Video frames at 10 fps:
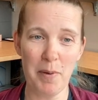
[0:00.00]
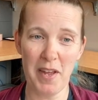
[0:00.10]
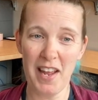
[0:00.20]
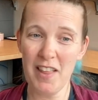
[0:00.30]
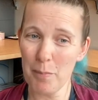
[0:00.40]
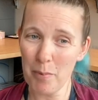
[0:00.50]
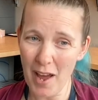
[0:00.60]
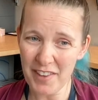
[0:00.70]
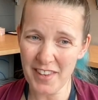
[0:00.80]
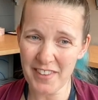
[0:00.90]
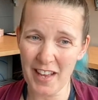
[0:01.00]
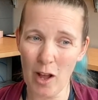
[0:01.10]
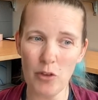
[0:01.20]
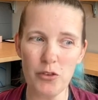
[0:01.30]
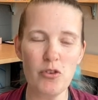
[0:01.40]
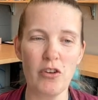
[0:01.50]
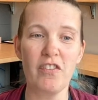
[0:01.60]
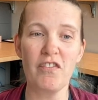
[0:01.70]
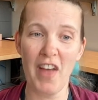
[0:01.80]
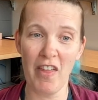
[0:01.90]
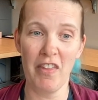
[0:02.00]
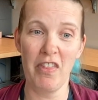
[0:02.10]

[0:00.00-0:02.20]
But in the process, I also just fell